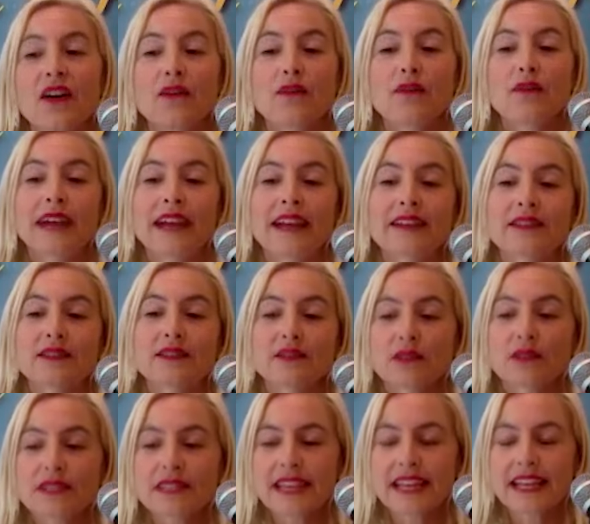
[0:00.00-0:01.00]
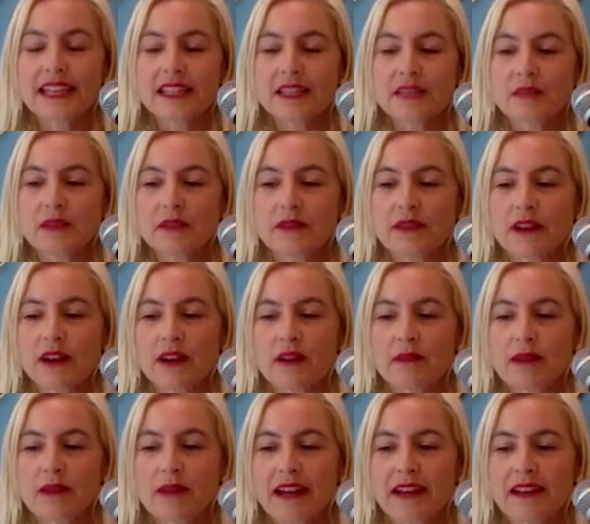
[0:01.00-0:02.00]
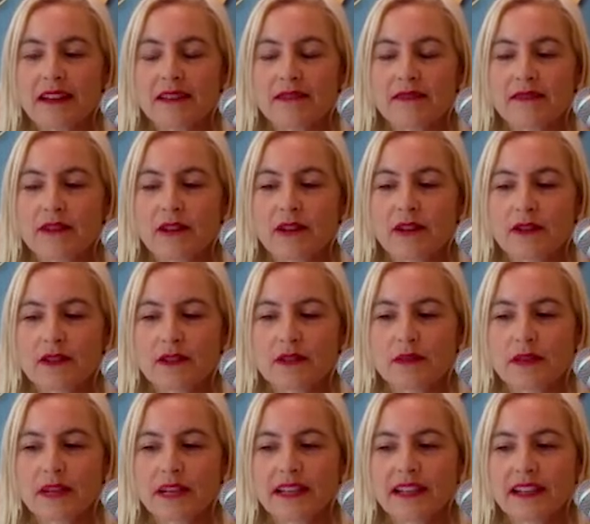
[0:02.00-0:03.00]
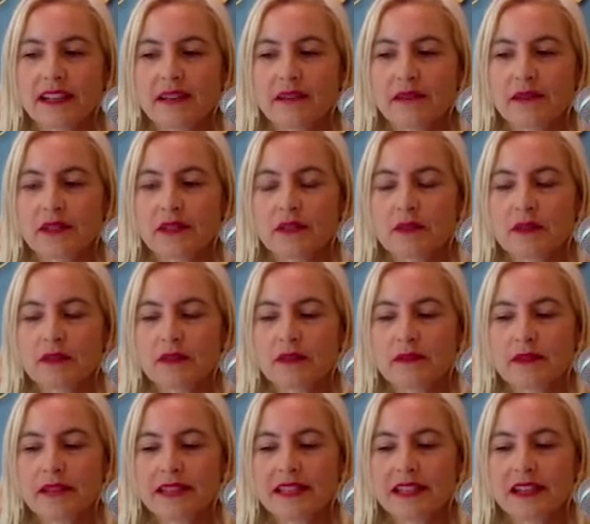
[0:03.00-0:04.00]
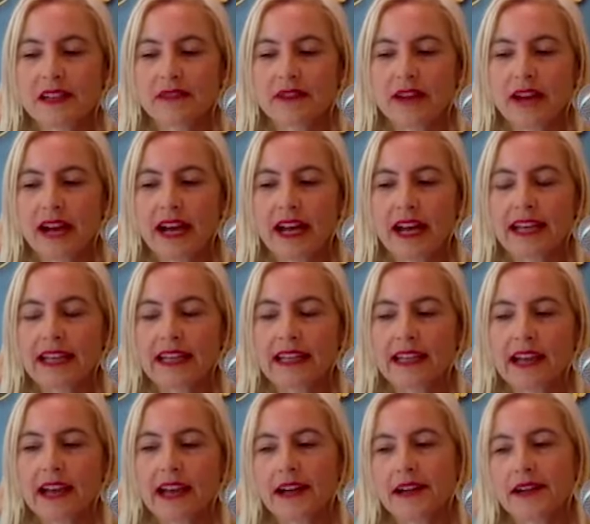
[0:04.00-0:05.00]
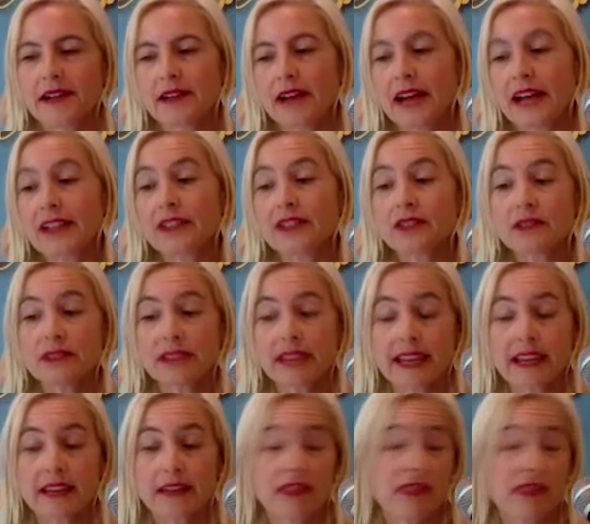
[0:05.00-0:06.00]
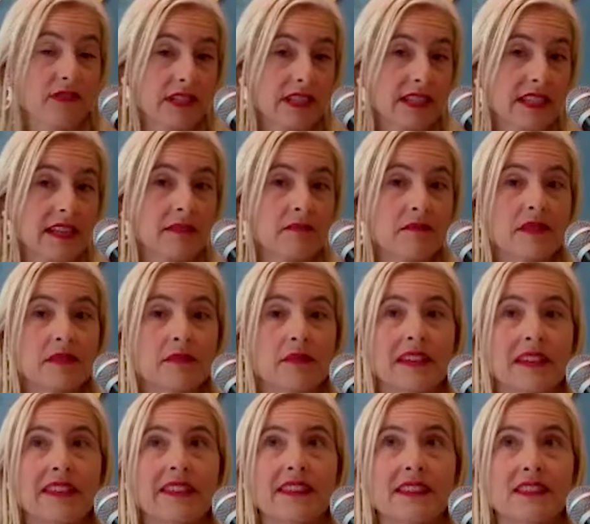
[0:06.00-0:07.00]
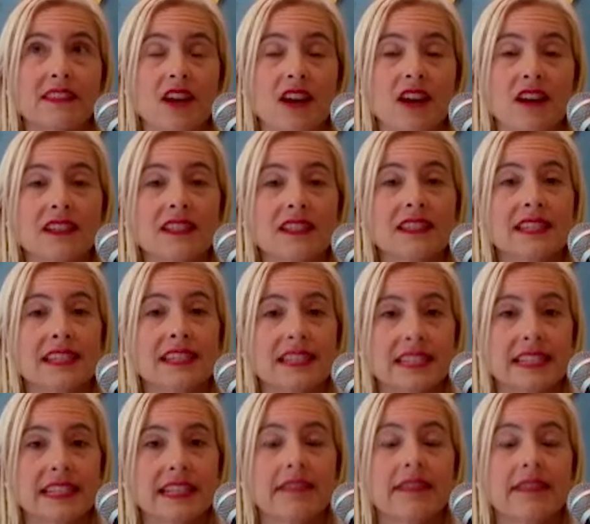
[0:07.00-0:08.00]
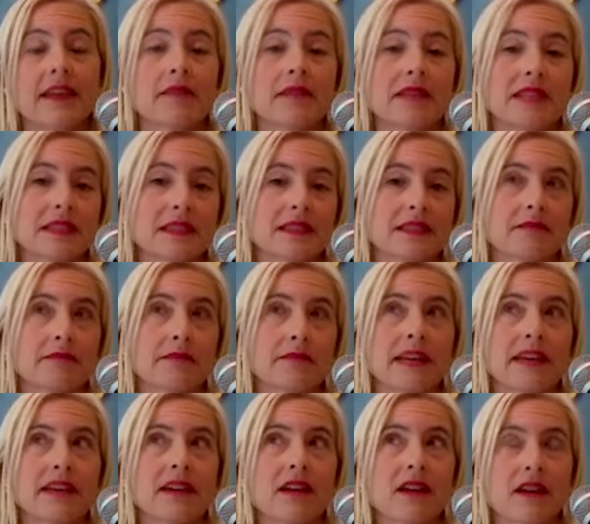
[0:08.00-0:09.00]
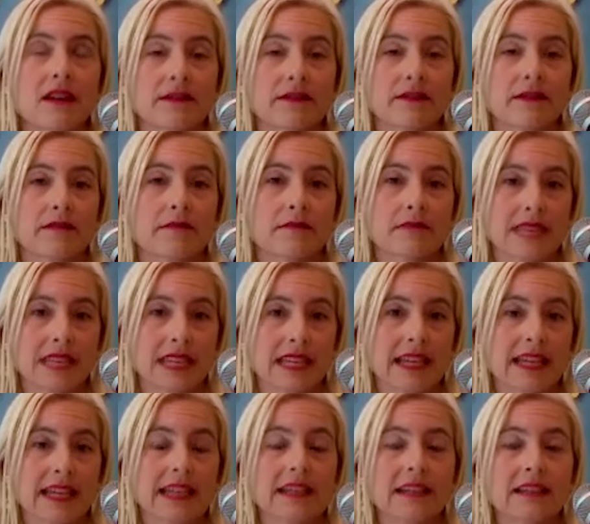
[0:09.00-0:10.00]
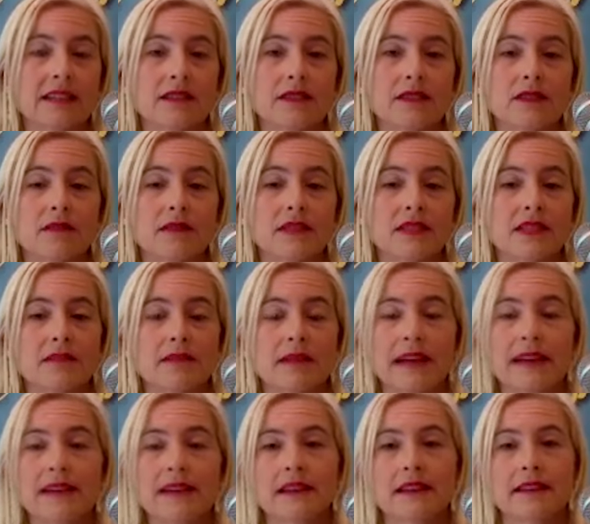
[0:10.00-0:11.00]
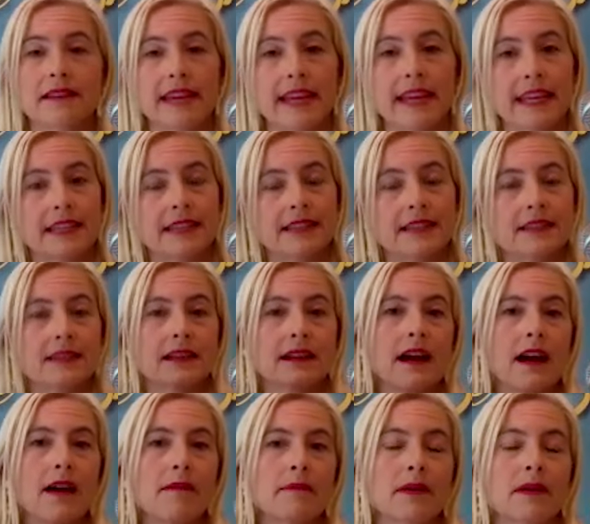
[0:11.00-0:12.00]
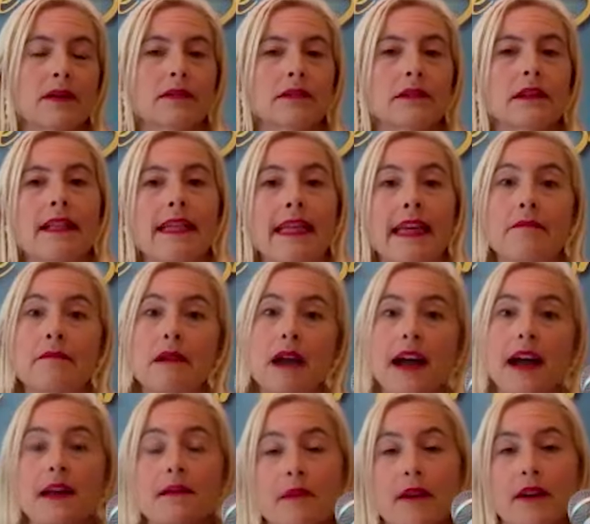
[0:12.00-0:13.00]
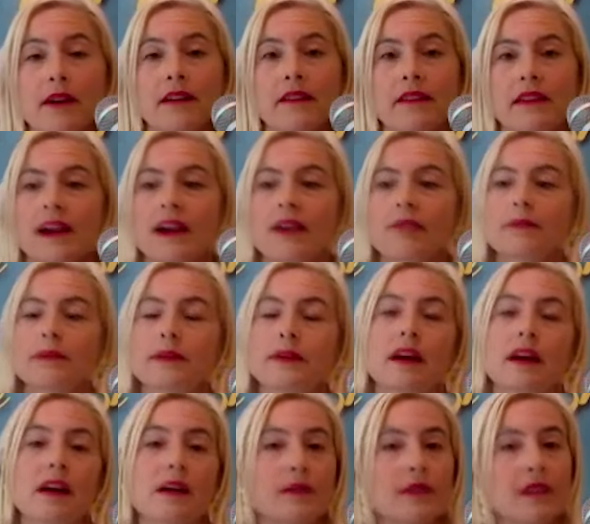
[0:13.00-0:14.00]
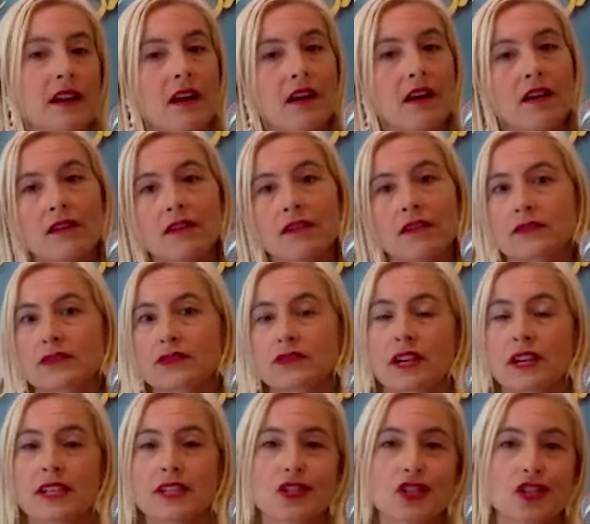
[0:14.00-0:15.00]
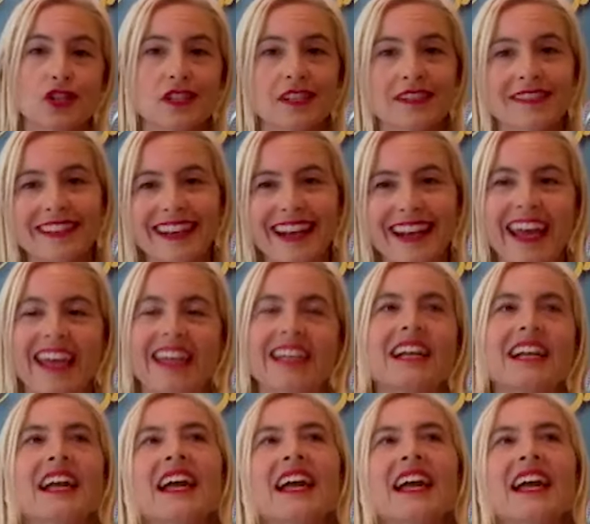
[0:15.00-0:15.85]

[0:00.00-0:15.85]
Right. So of course I can't speak for all bi folks, but I will speak for myself. I uh, I do like threesomes, but it's hard to succeed at them. It's been hard for me, and it so much depends on like, is this a couple? Am I part of the couple? Are we all strangers in the night?